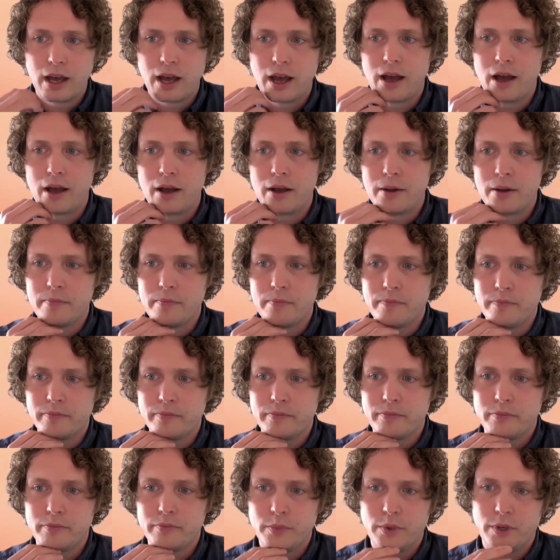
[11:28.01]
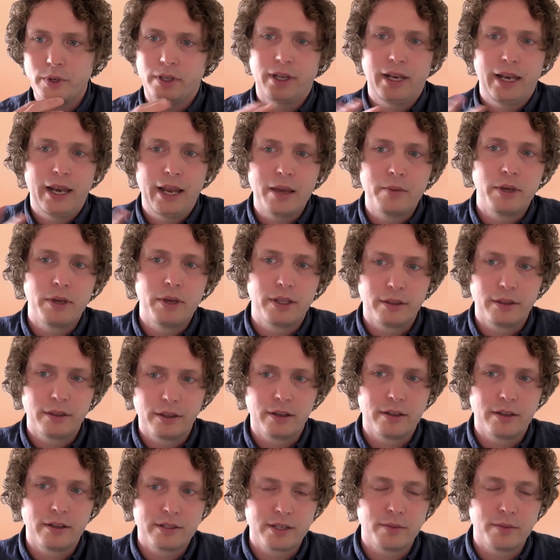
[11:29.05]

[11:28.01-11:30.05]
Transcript: but claiming the